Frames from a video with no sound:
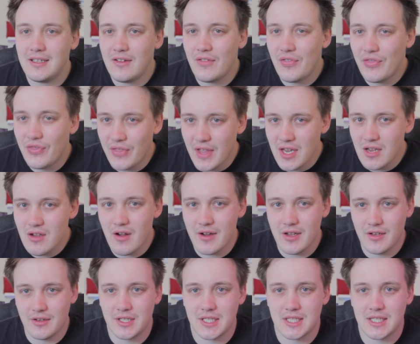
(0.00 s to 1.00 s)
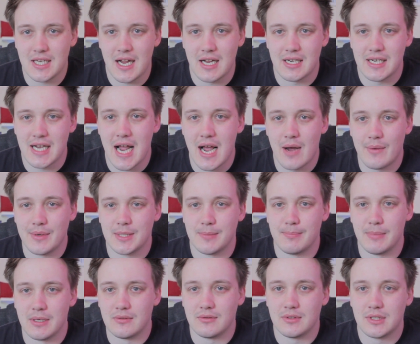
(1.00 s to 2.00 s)
think I understand how it's
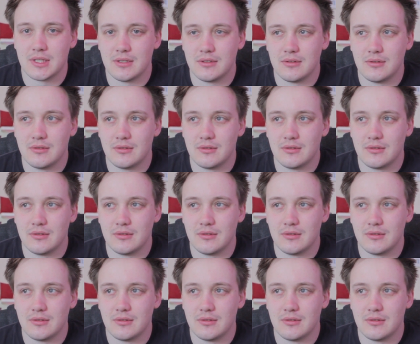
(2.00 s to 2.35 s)
built.